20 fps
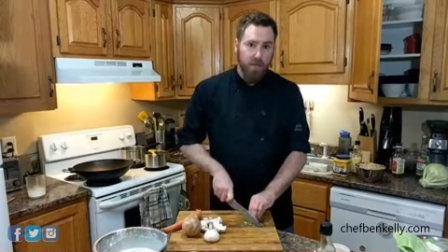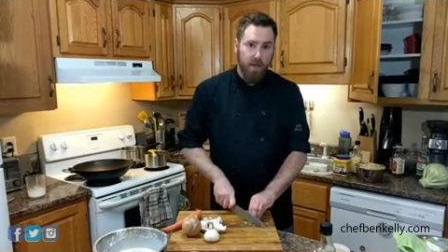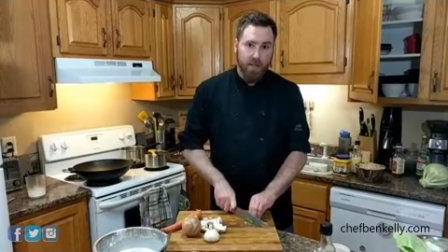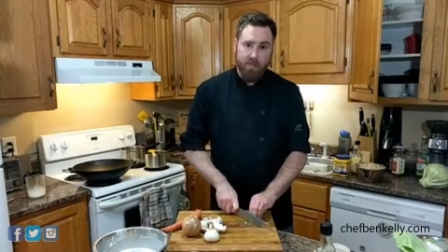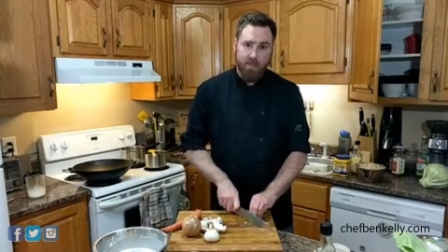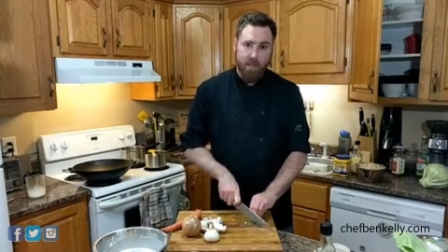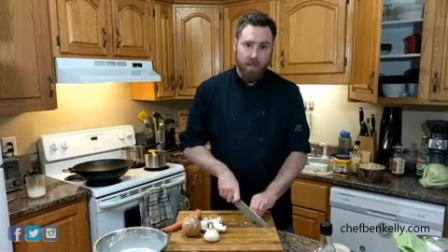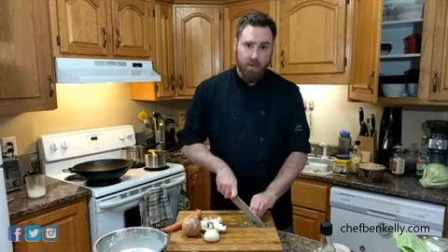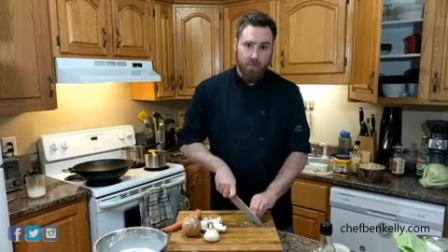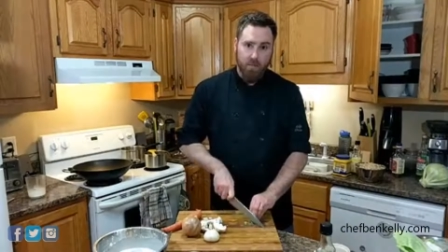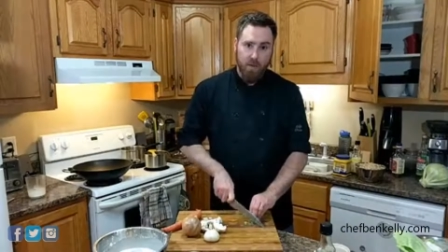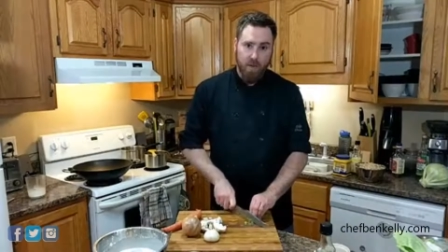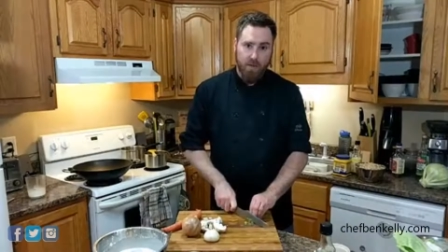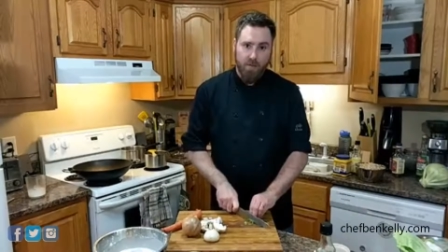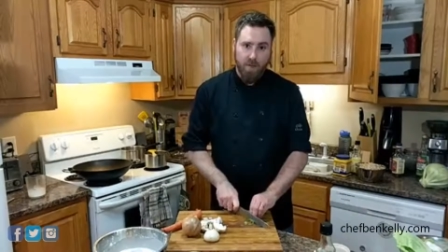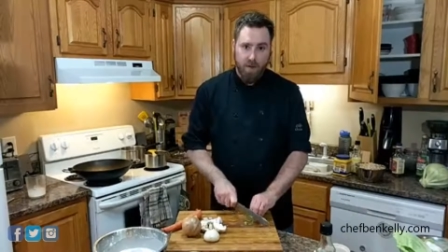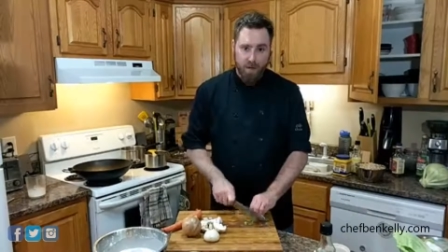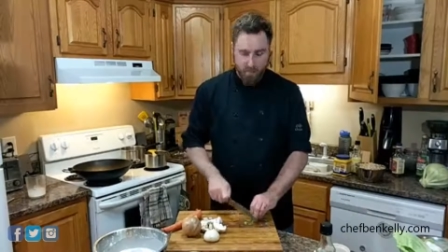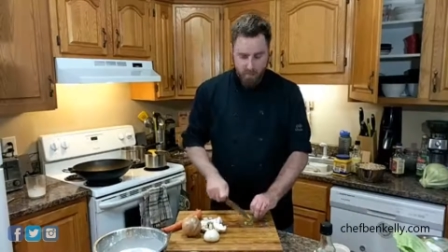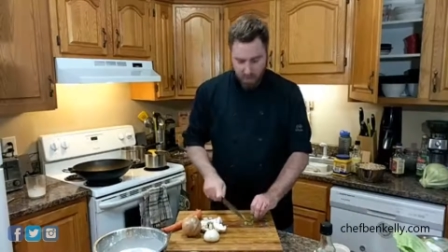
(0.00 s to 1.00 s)
That's it.
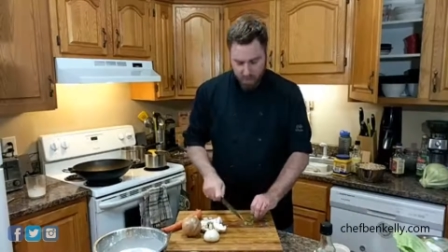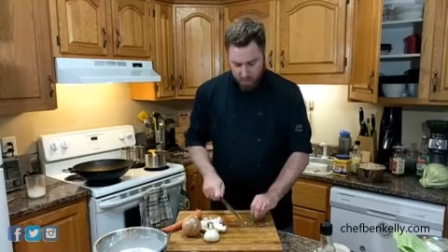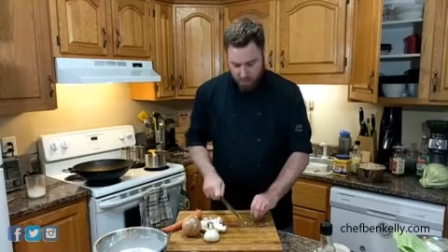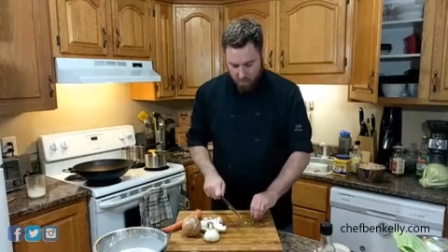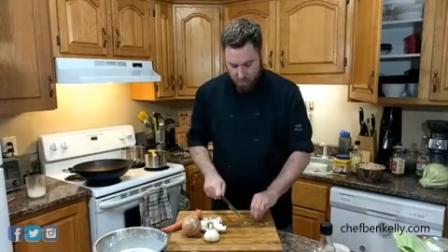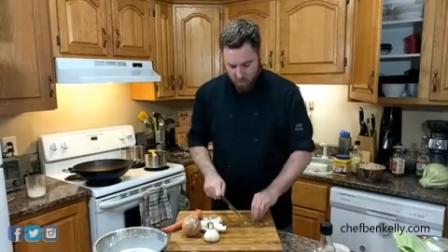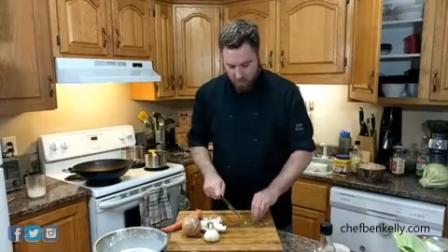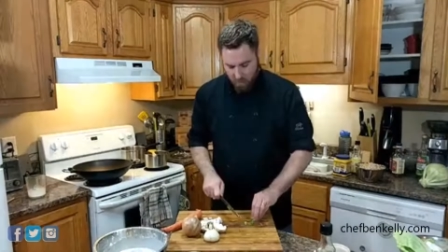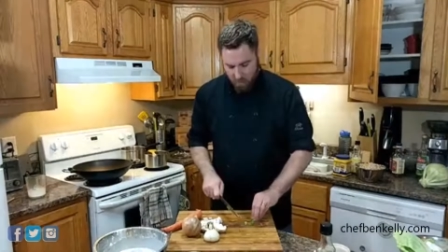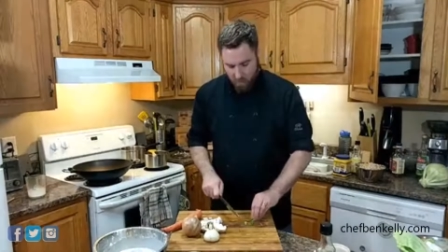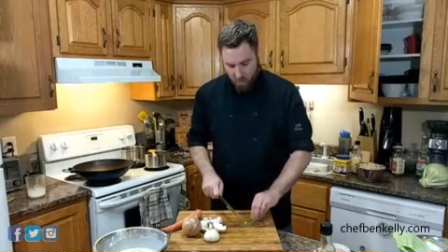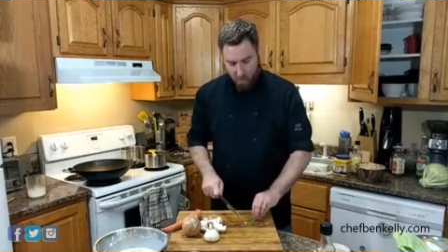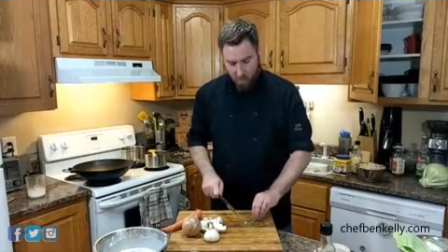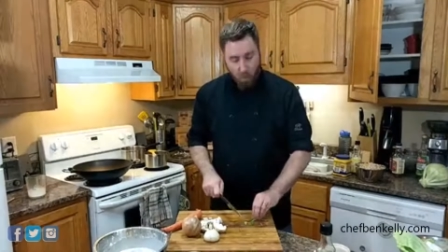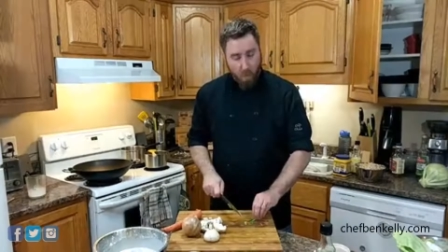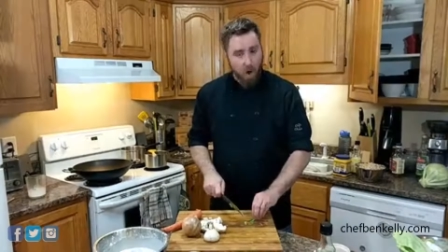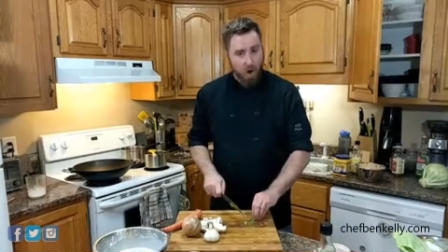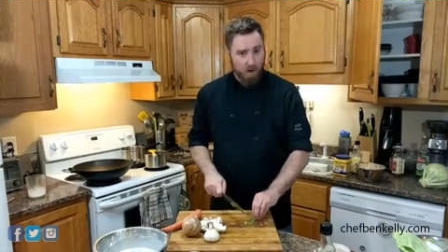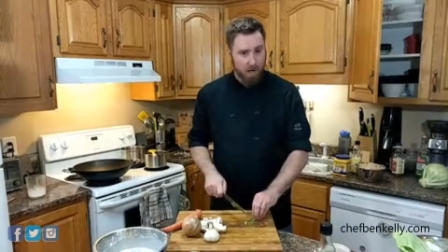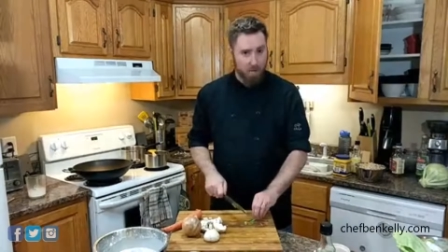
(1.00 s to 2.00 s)
And then I'm just kind
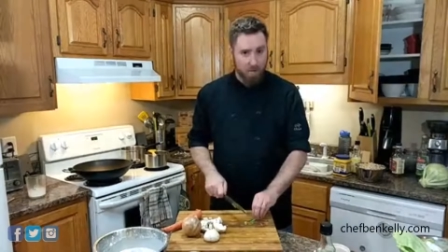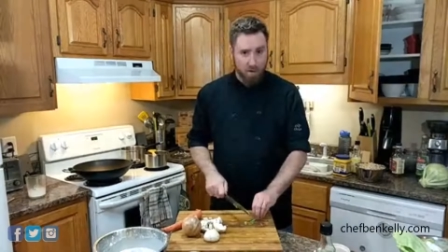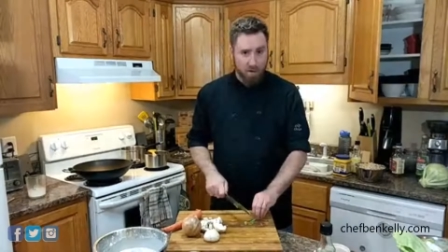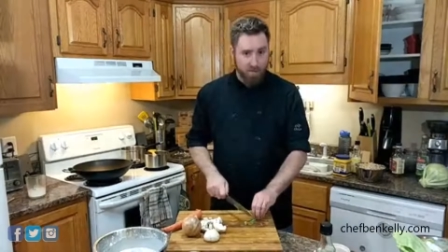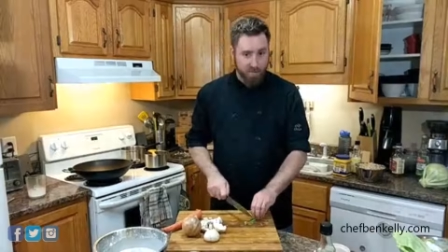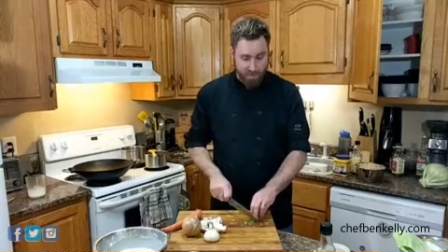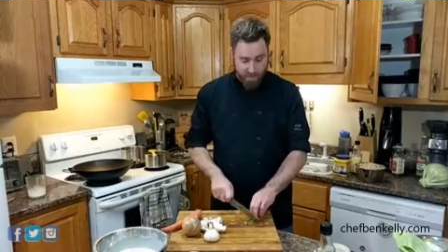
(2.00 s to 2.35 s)
of walking my